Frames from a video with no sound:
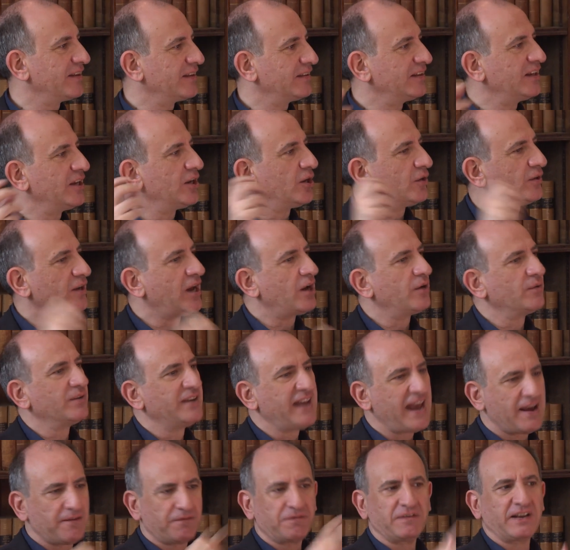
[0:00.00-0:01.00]
You know, now
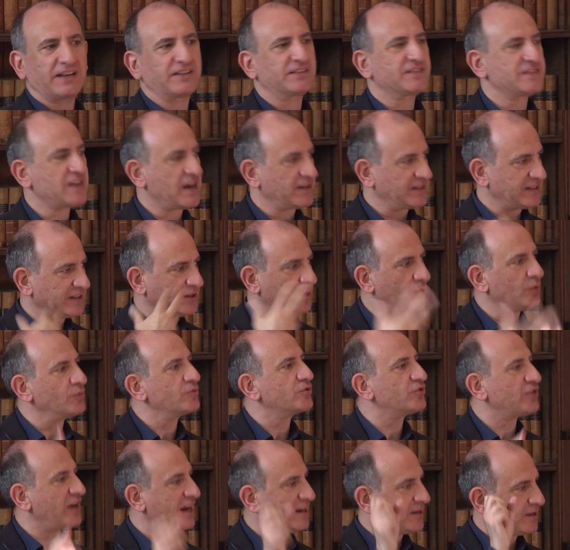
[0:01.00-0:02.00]
Netflix starting the whole
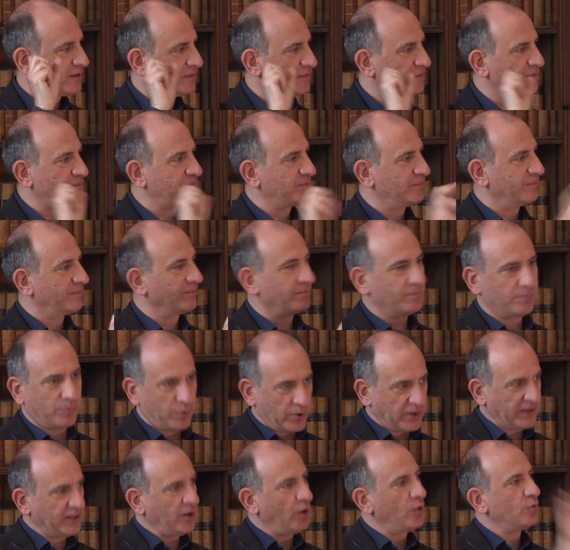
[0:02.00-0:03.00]
trend of
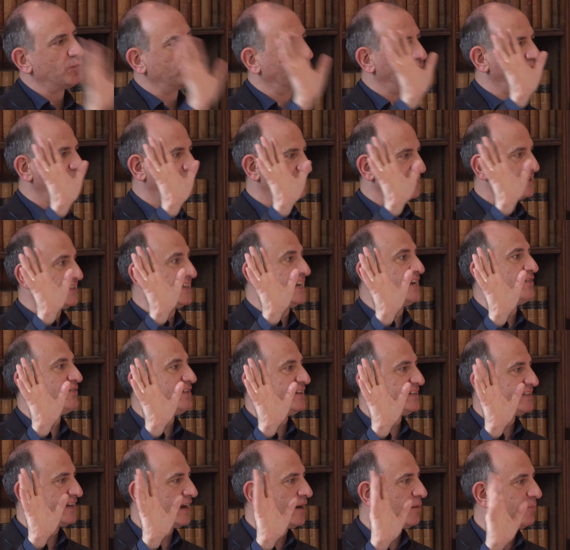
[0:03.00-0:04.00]
putting the whole
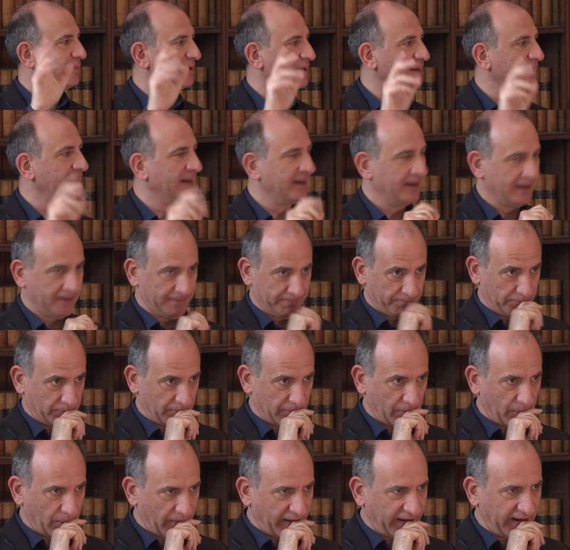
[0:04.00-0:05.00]
series up.
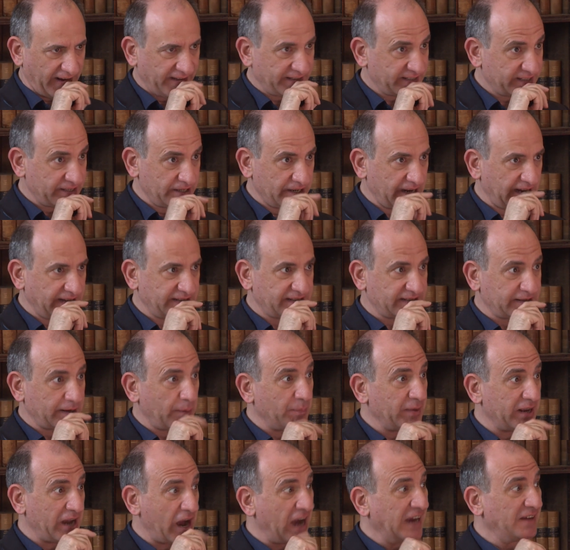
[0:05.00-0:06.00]
It's, it's
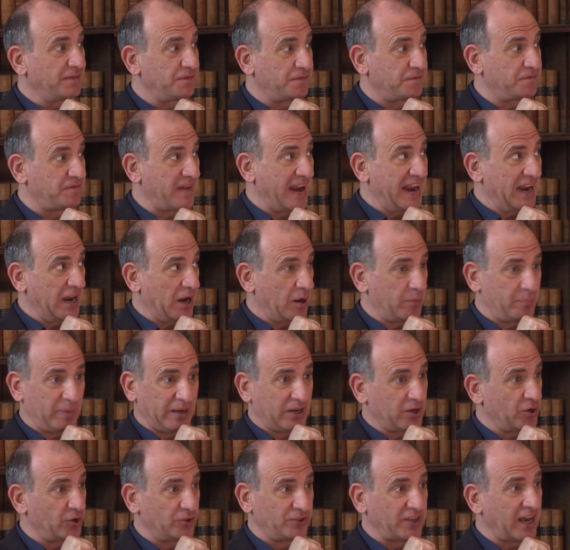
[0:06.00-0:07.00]
something I fear
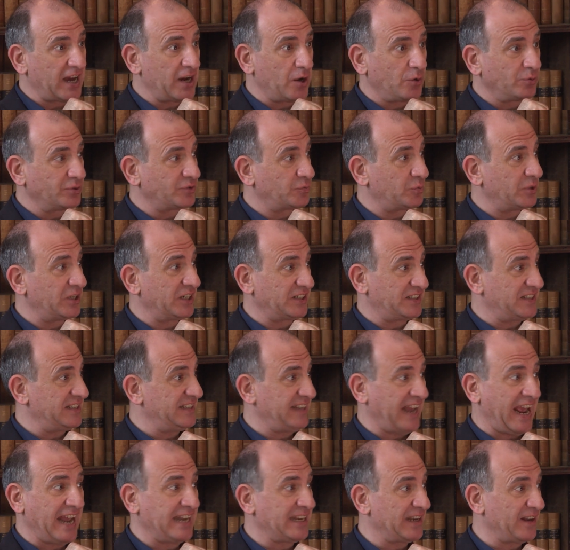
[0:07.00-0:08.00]
because I always work to
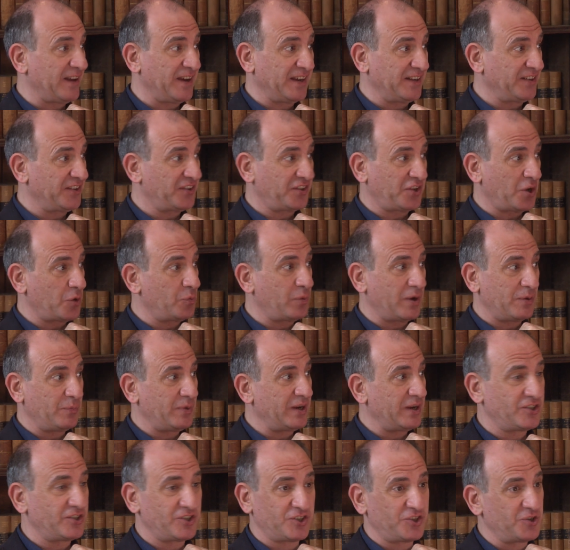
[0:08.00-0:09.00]
deadlines. So when
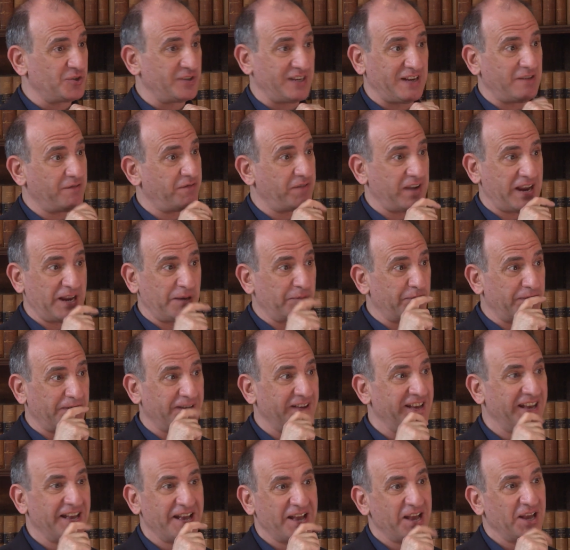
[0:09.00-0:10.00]
shooting Veep,
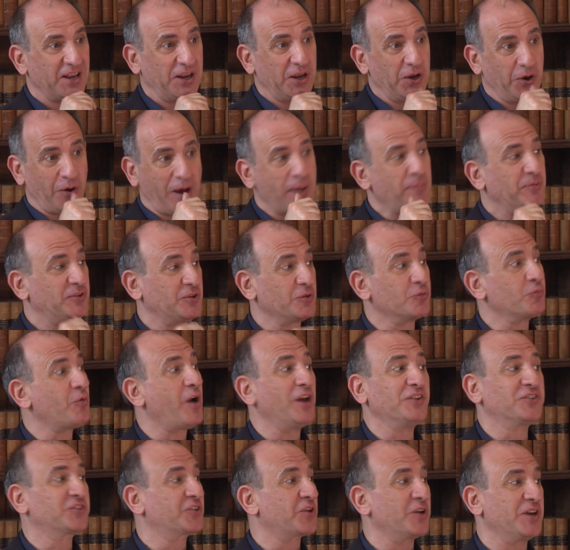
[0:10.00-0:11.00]
you know, episode
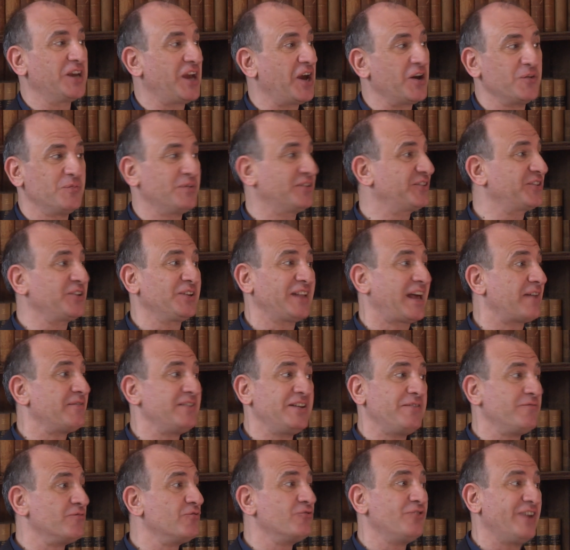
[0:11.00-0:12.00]
one's going out, we still haven't
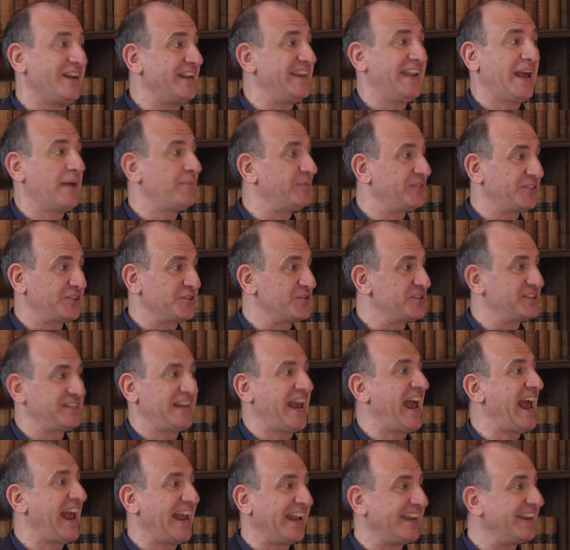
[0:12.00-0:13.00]
even written episode
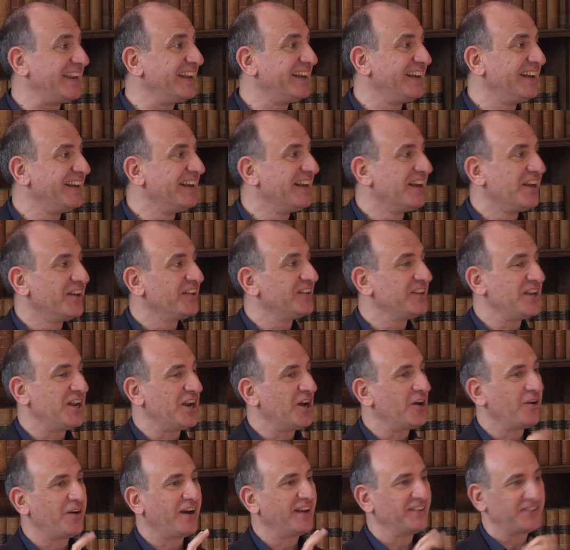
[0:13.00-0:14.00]
ten. You
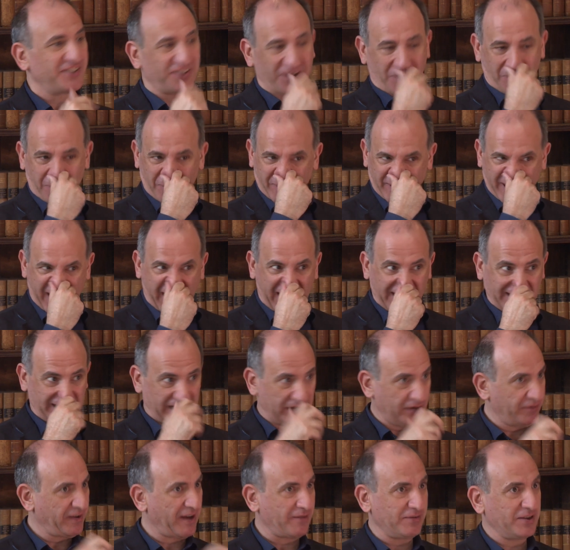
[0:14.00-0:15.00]
know, so the
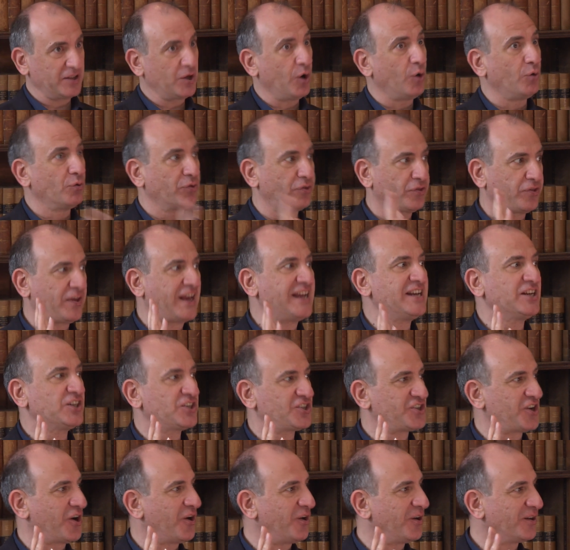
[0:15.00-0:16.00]
idea of having the whole thing
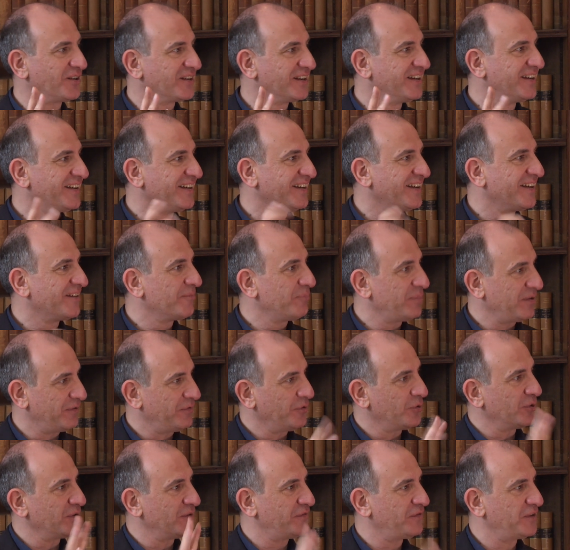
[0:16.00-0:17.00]
shot
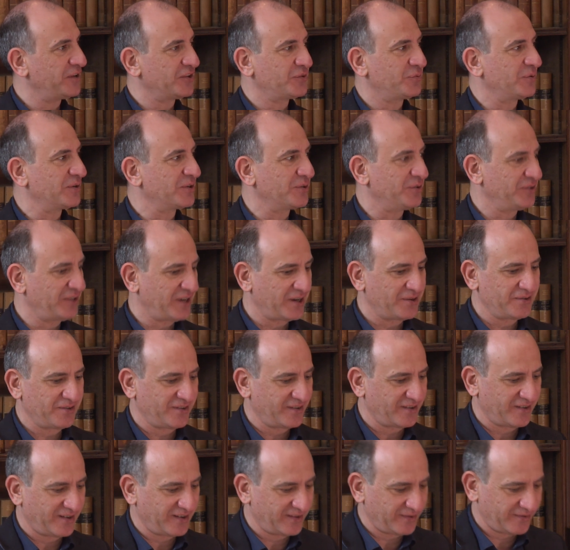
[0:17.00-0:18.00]
before the first one goes out
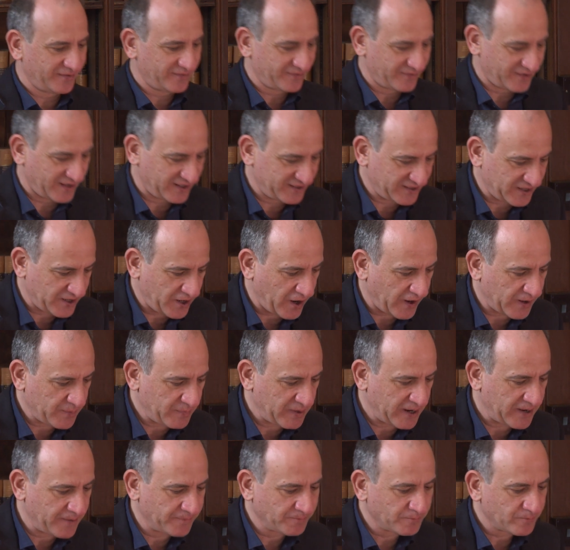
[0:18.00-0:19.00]
is a
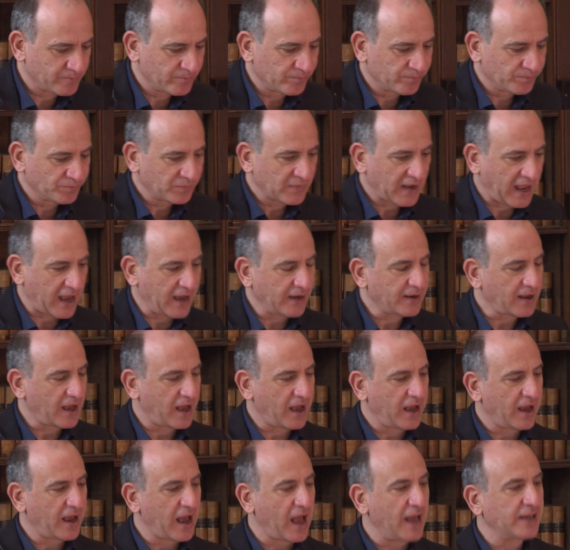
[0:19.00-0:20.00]
nightmare. I,
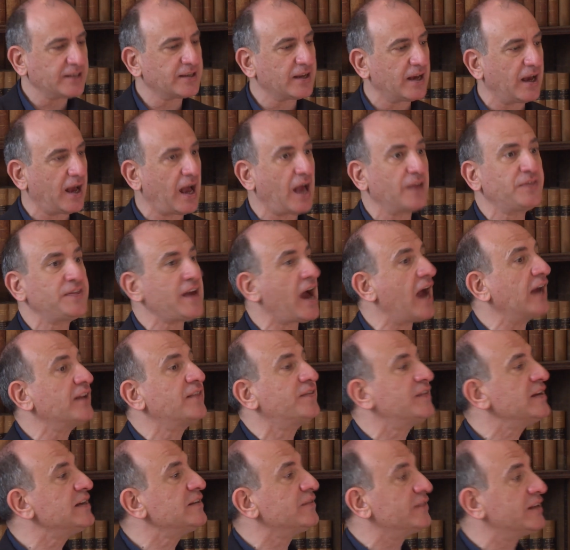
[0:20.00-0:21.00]
I, I, th I
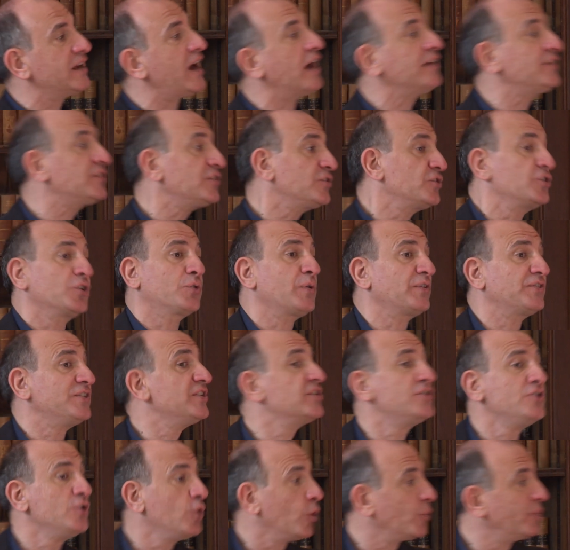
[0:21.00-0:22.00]
think the answer to your question
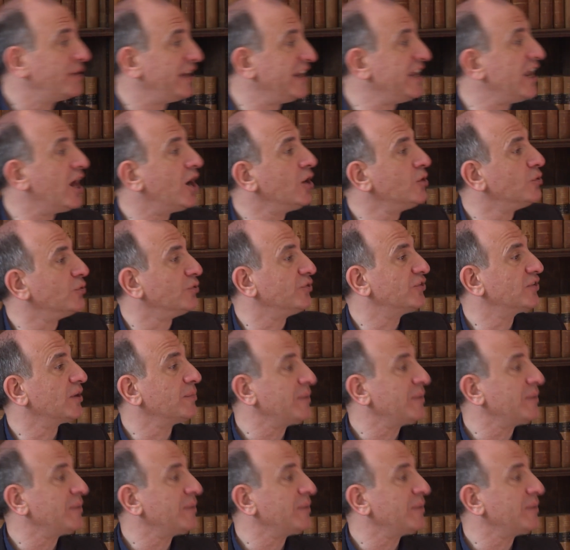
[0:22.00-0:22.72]
is nobody knows.